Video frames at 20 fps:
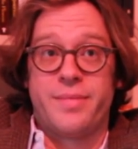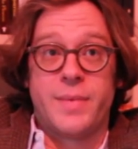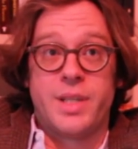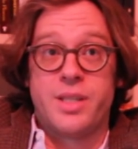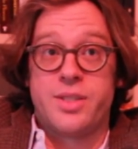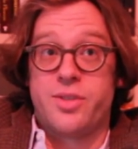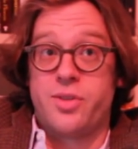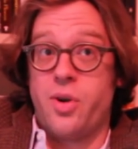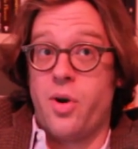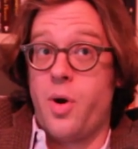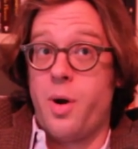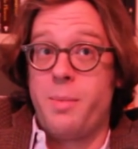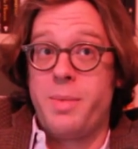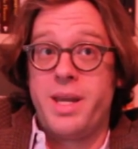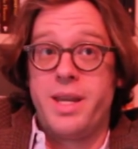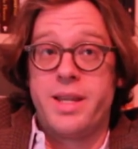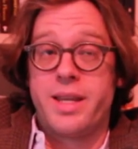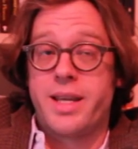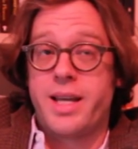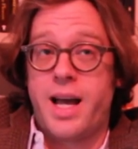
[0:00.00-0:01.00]
So, I
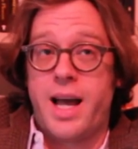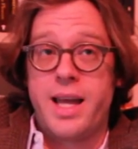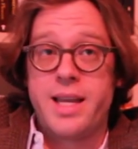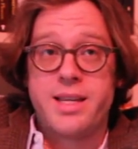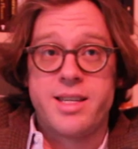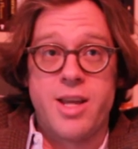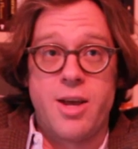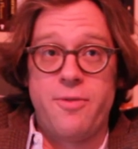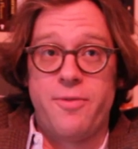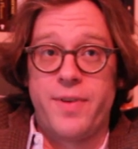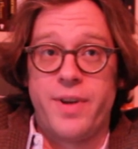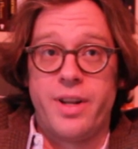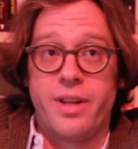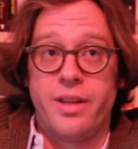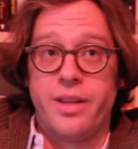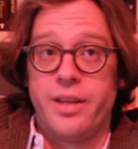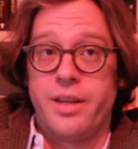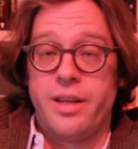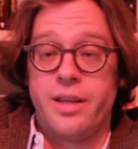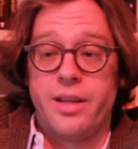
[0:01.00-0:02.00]
mean, the guy
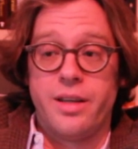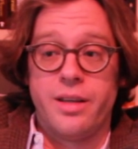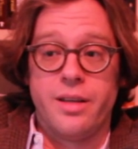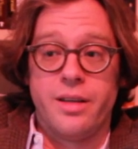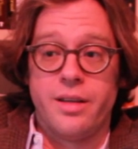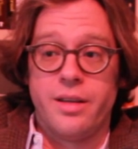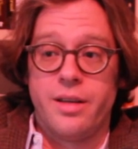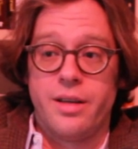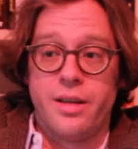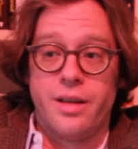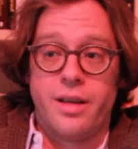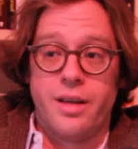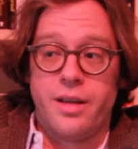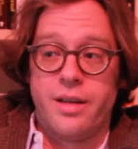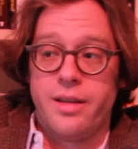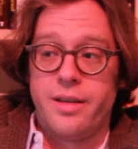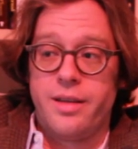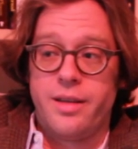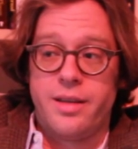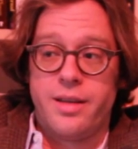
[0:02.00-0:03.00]
definitely,
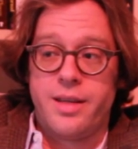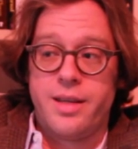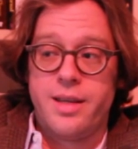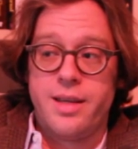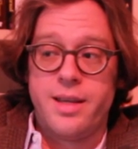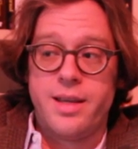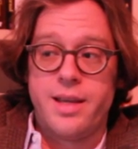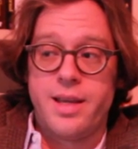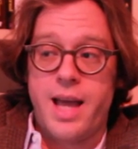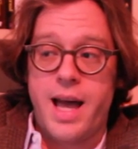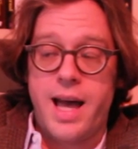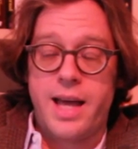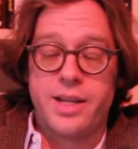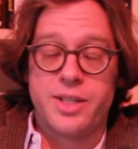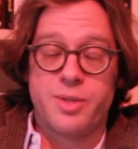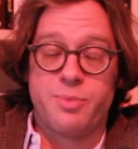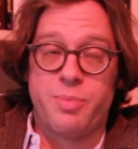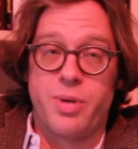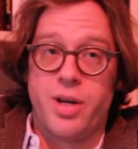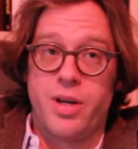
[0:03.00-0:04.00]
he had
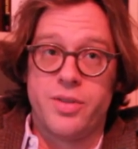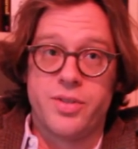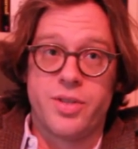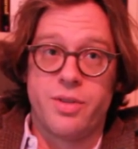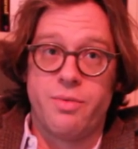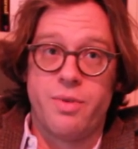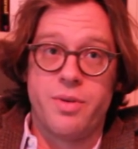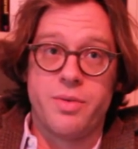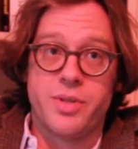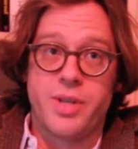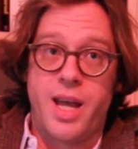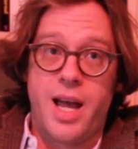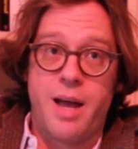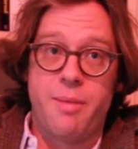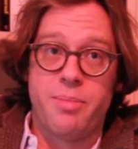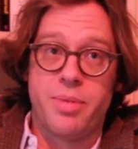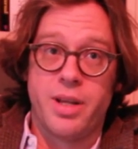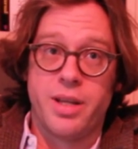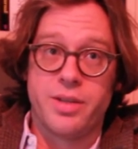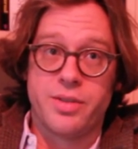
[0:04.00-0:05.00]
his pulse on what was
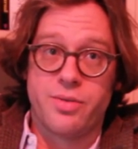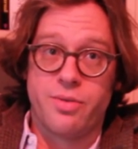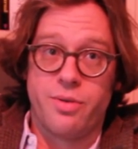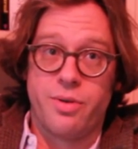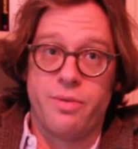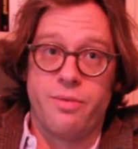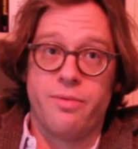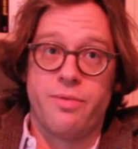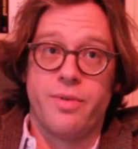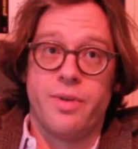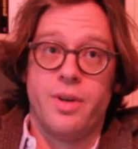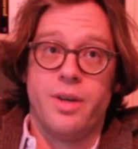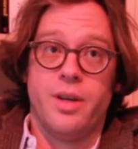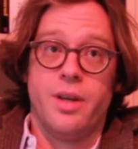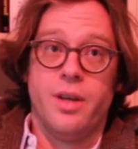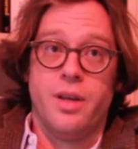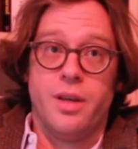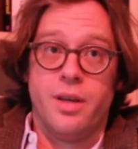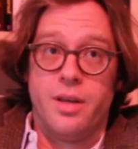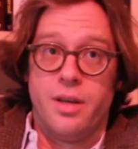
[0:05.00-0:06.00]
happening sort of,
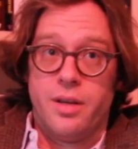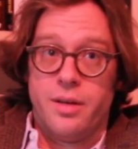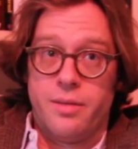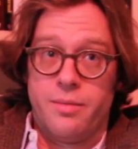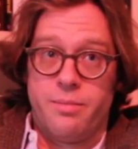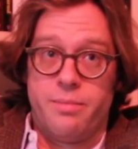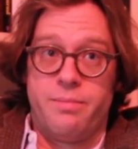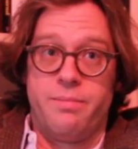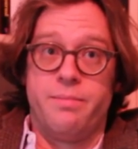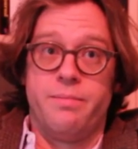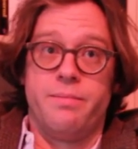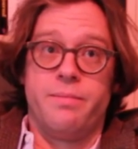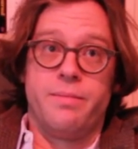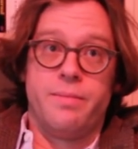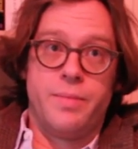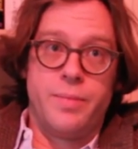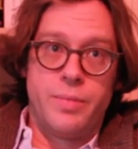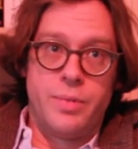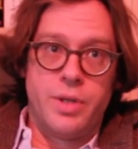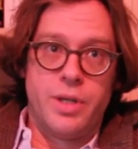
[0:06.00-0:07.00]

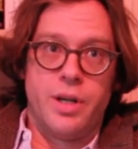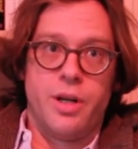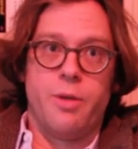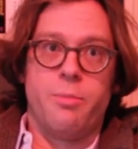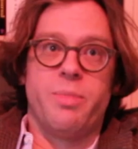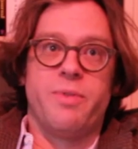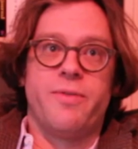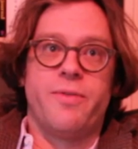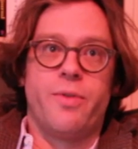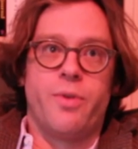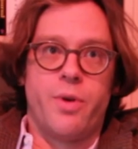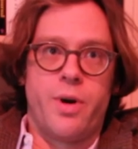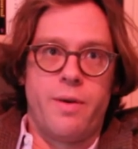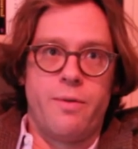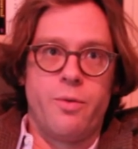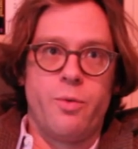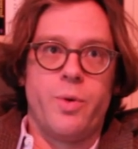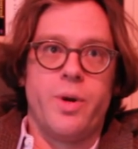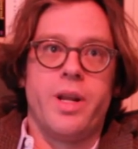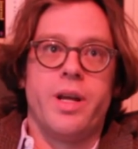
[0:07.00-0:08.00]
you know, before
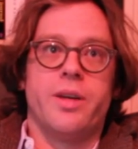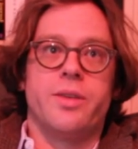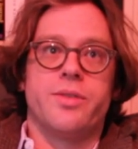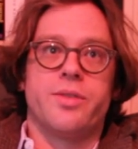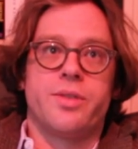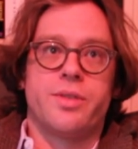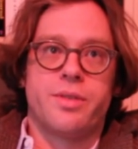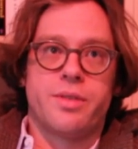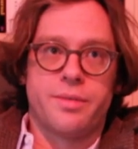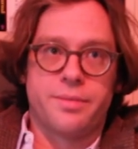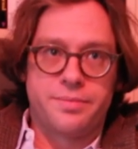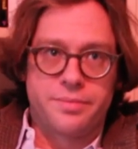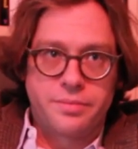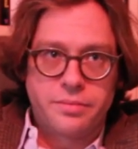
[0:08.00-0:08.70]
everyone else